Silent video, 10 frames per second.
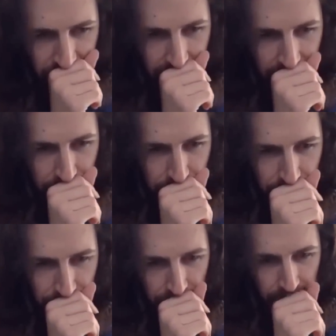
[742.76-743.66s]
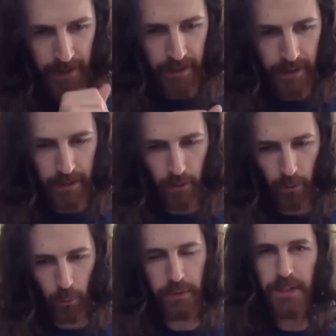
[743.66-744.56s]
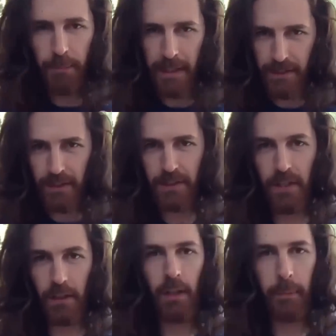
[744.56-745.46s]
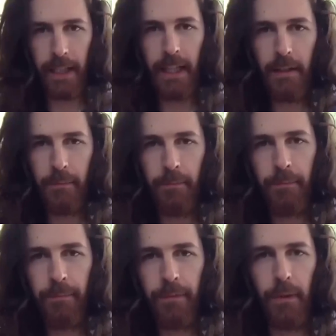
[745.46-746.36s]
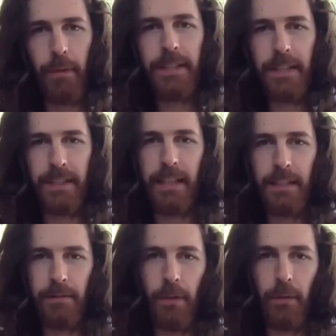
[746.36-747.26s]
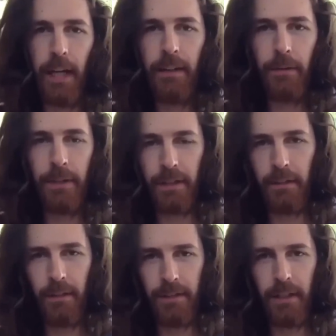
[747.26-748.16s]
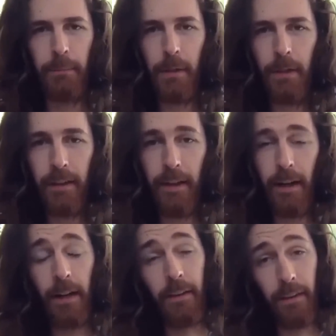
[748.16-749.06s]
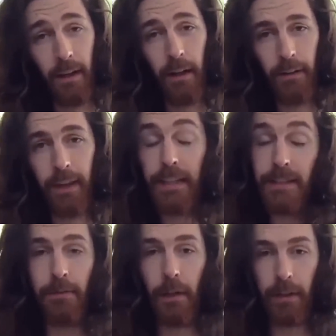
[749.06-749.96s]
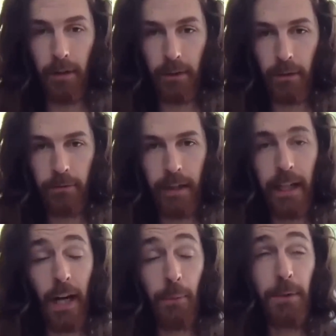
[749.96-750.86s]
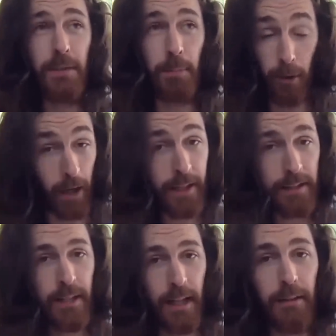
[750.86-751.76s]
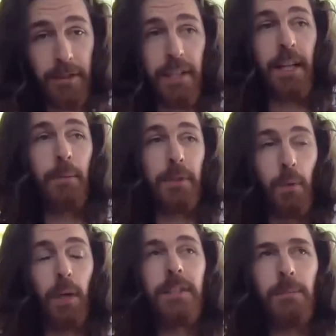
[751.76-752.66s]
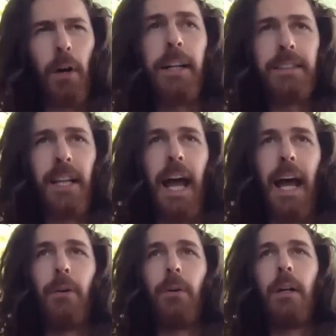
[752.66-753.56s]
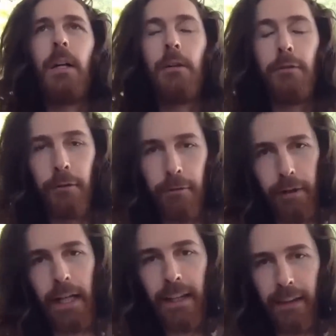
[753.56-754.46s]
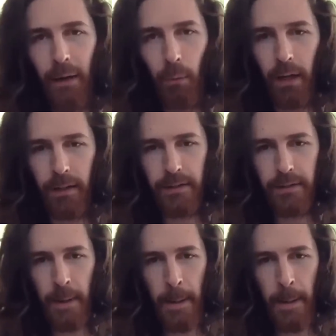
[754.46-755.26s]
Once the messages start coming in, there is a sense of, okay, there's a community there. And that's a very, very good feeling. I was surprised, I have to say, I was quite surprised at how fulfilling that was,